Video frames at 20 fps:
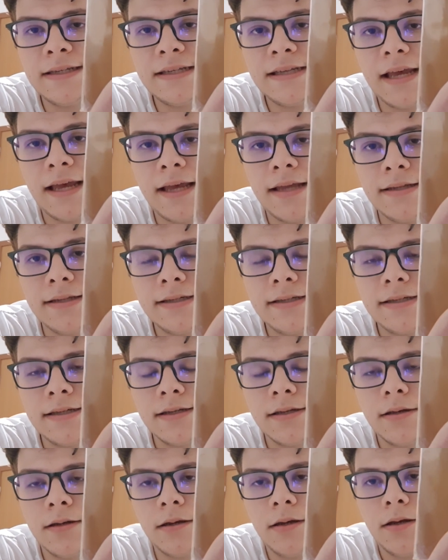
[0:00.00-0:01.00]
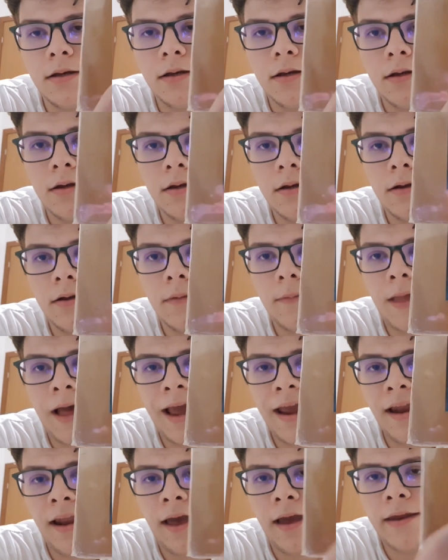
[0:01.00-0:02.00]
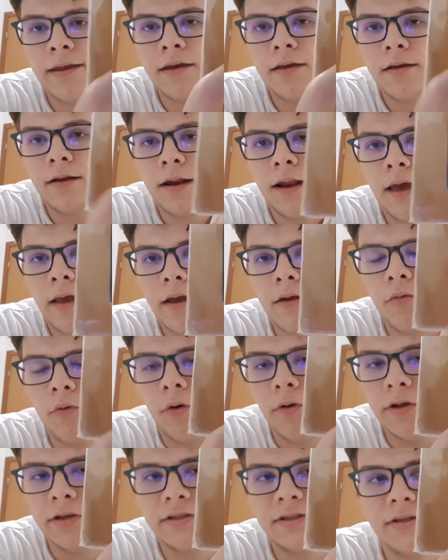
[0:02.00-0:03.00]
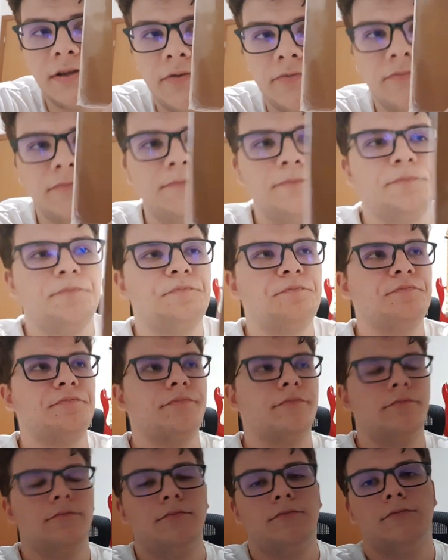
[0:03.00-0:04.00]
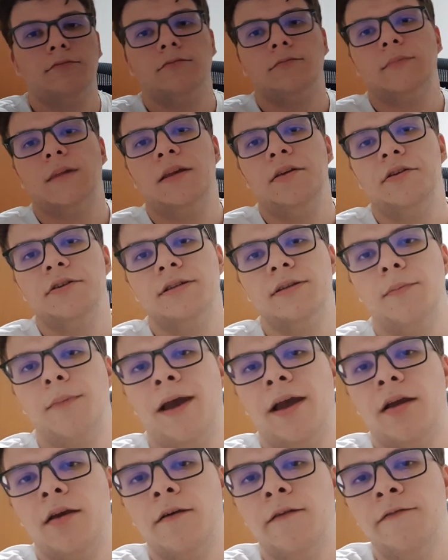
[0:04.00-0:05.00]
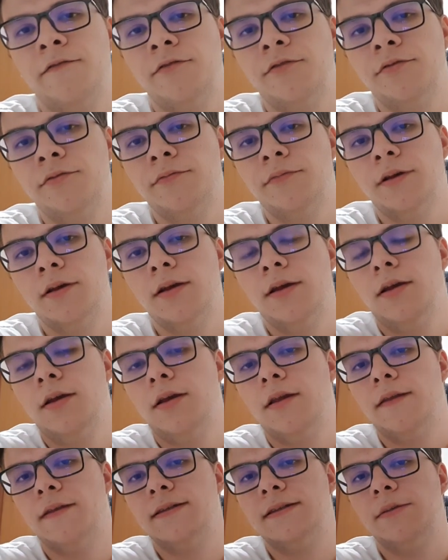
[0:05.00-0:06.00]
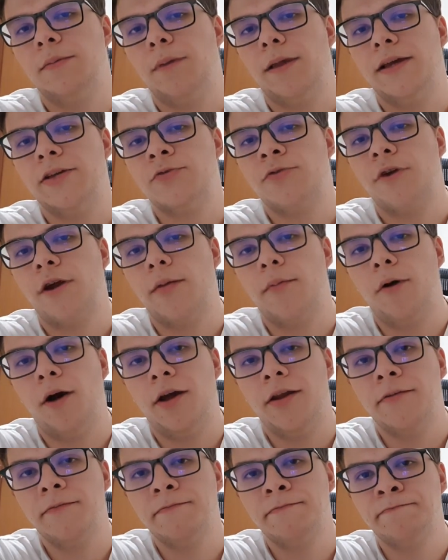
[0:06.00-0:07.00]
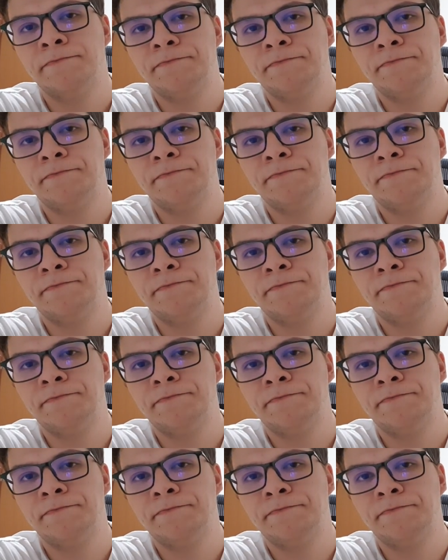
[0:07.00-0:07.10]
says, highlighting like a Rolling Stone. Here's the back cover. This is the place where I bought it.